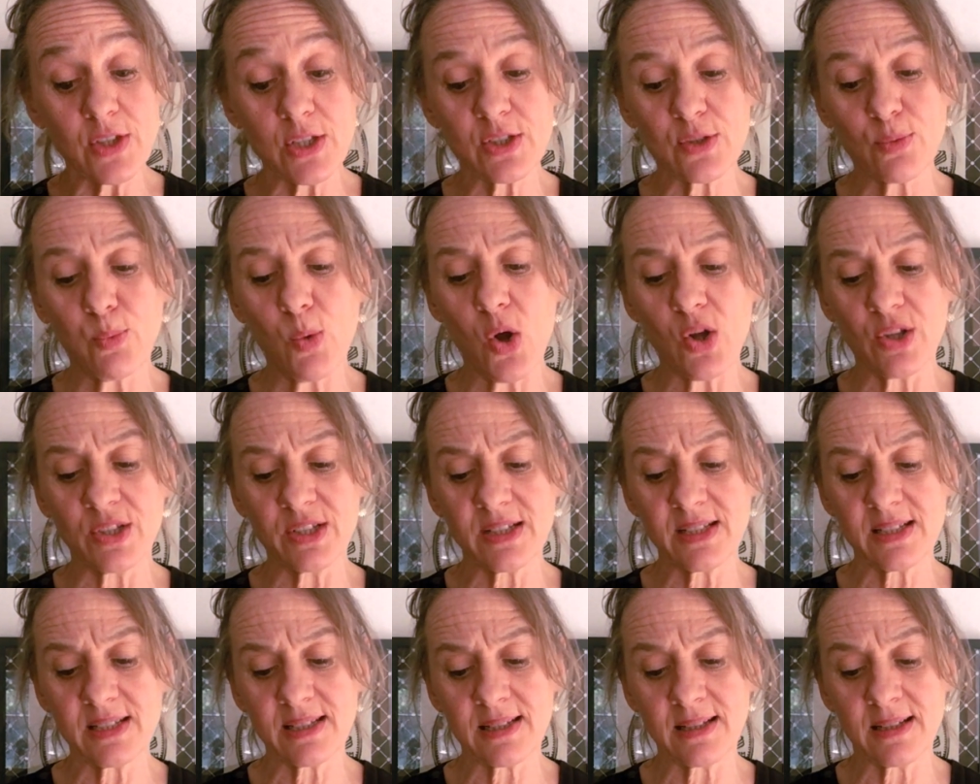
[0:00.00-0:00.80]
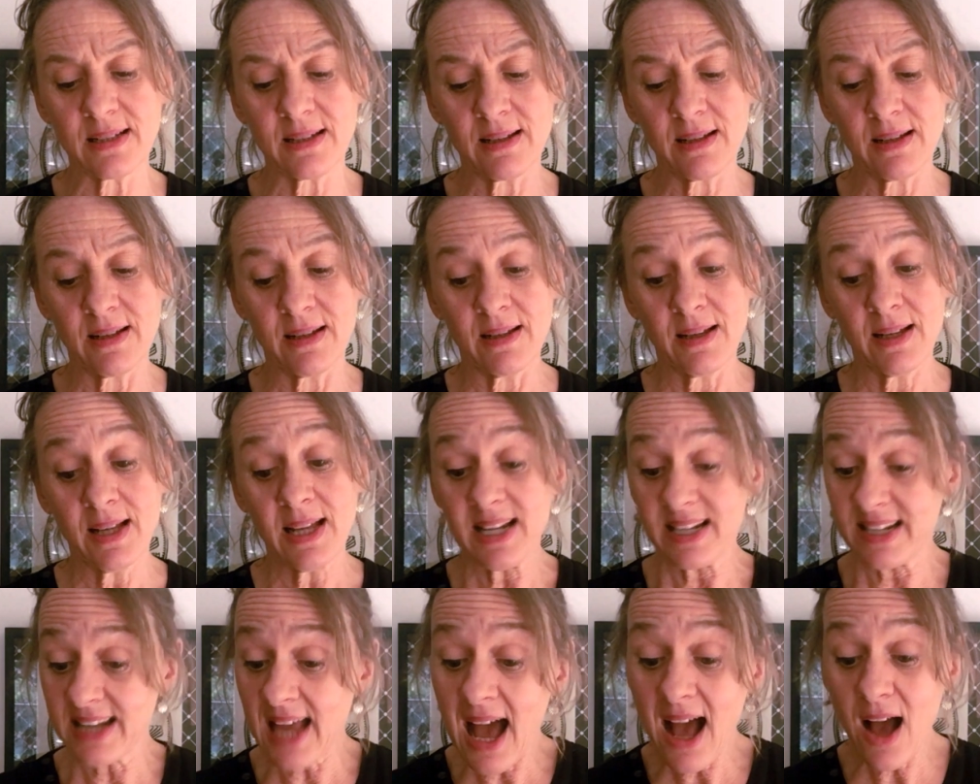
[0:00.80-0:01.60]
swans.
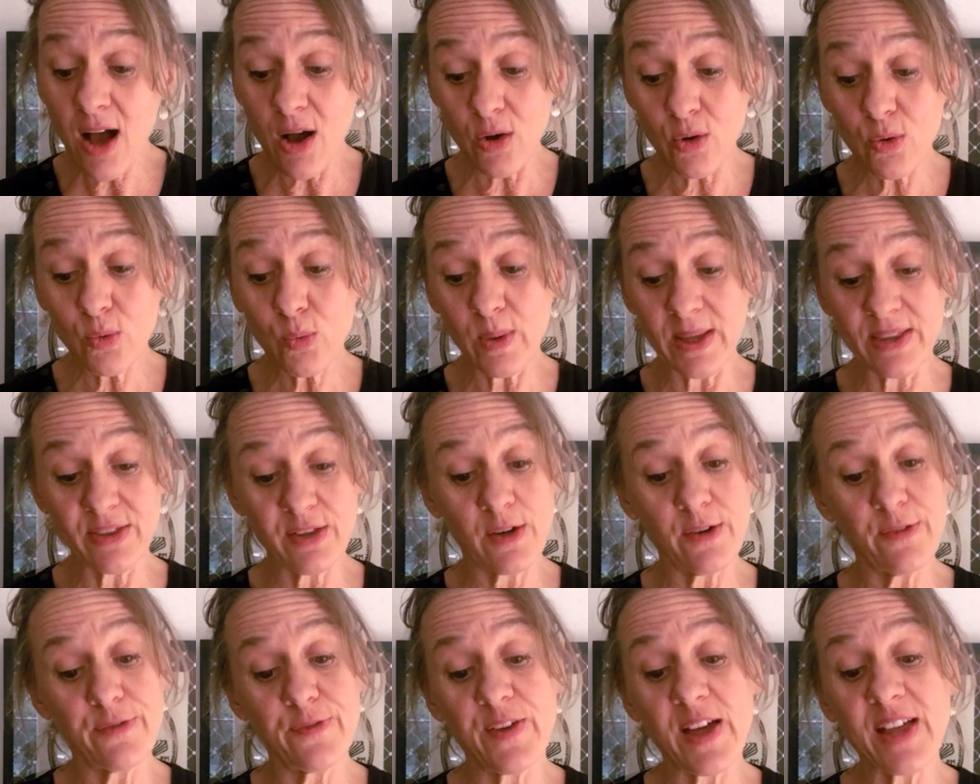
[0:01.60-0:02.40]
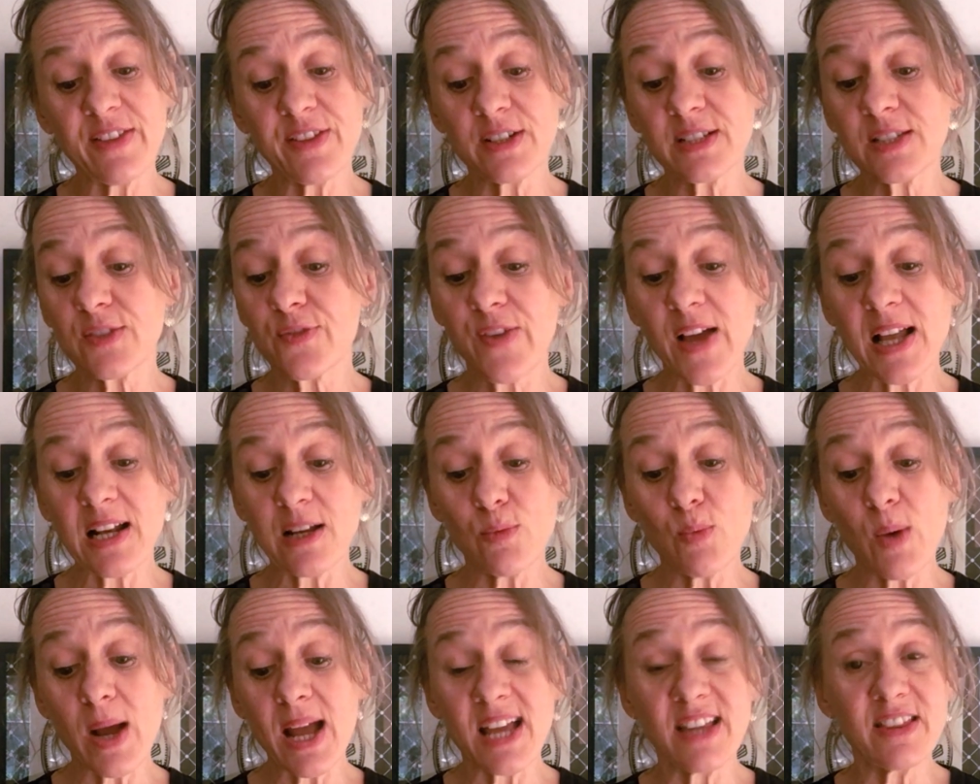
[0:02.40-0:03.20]
Now, when their feathers fell
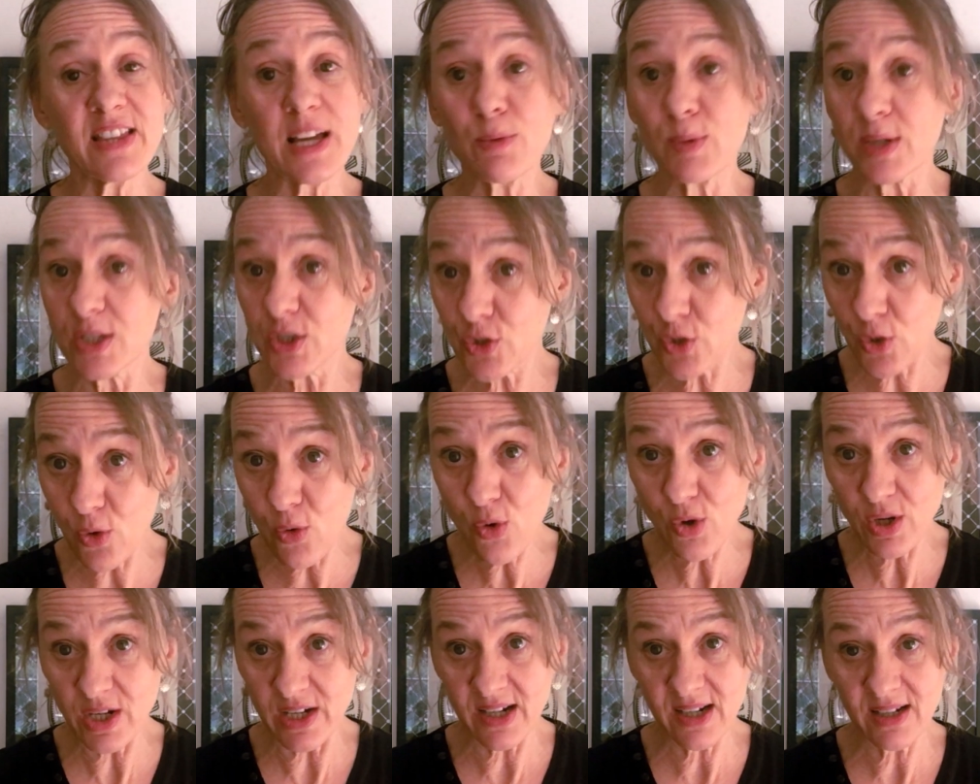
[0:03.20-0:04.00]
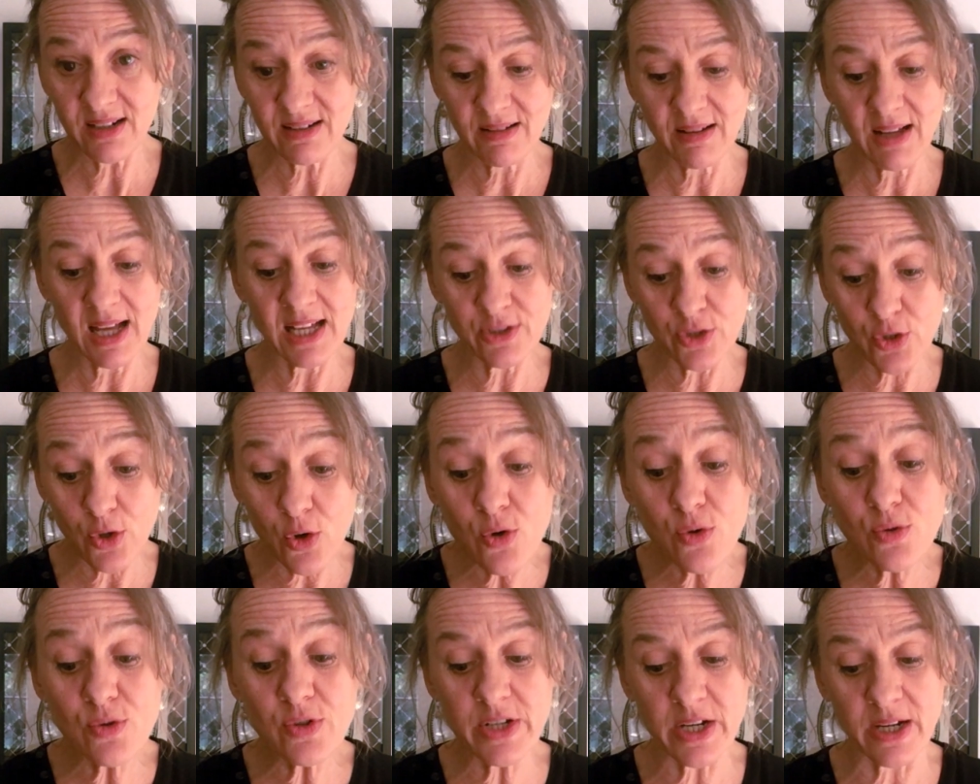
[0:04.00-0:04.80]
away, they were taller and
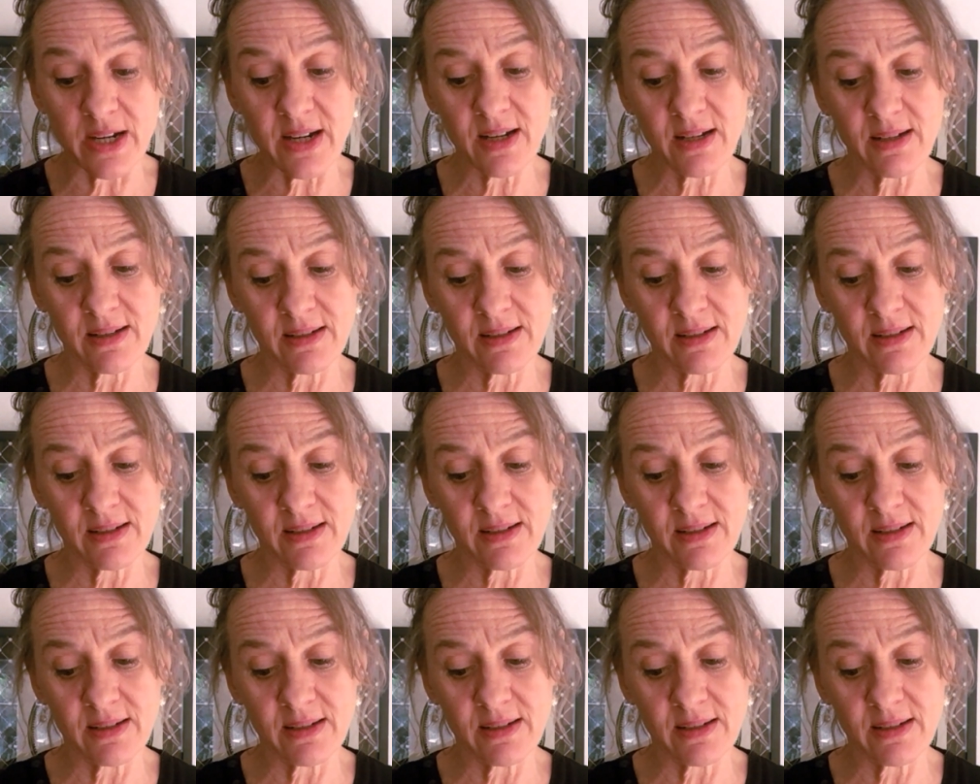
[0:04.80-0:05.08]
older.